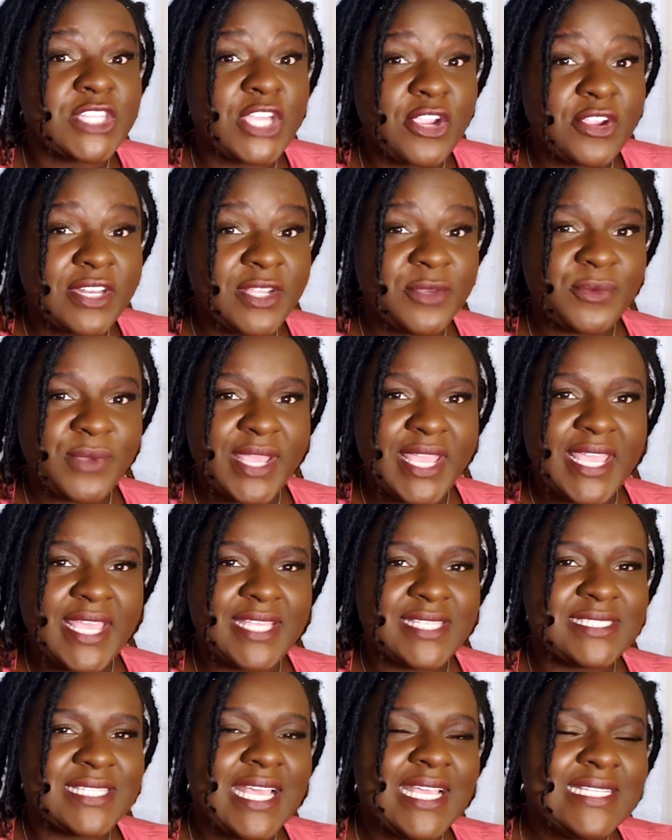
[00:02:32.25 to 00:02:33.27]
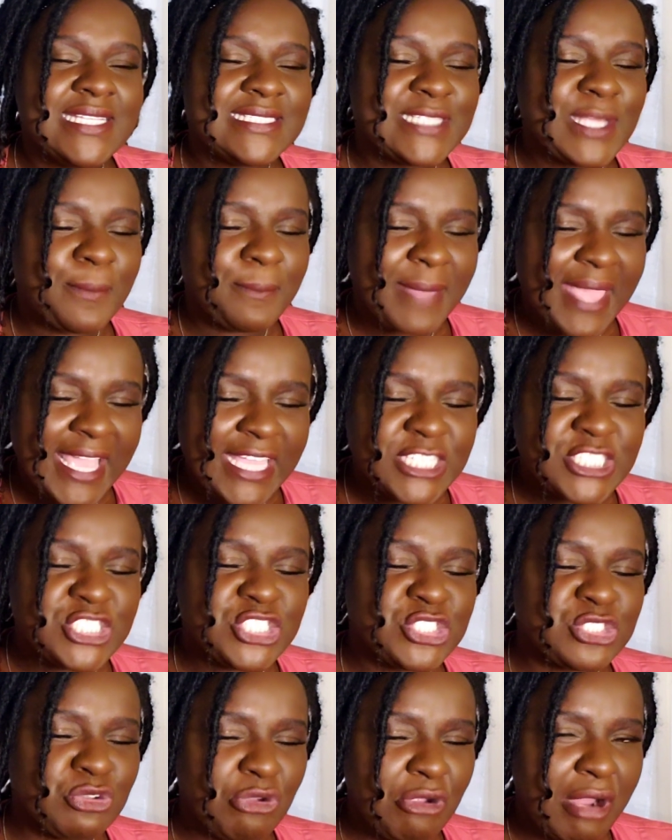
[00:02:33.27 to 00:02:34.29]
30 ways to make
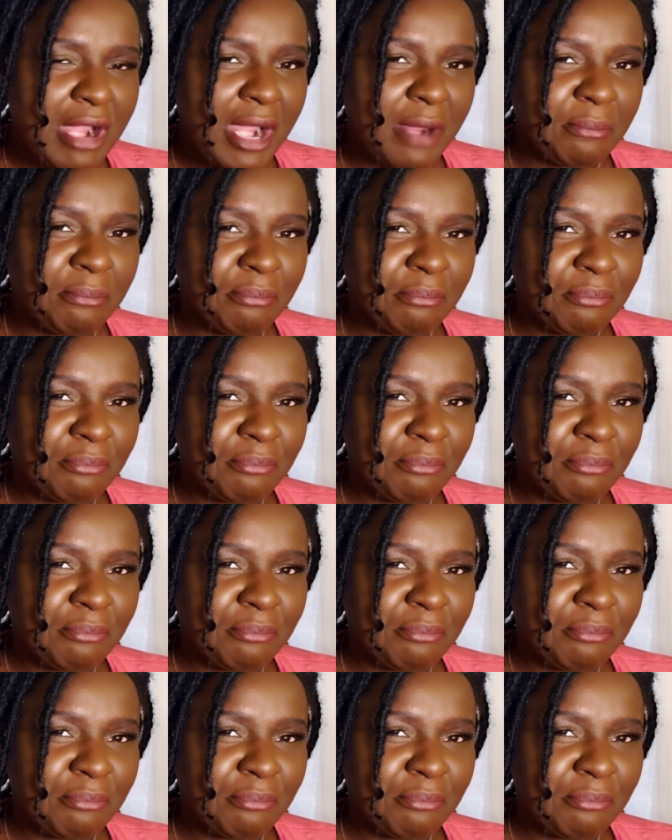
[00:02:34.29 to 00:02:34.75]
sure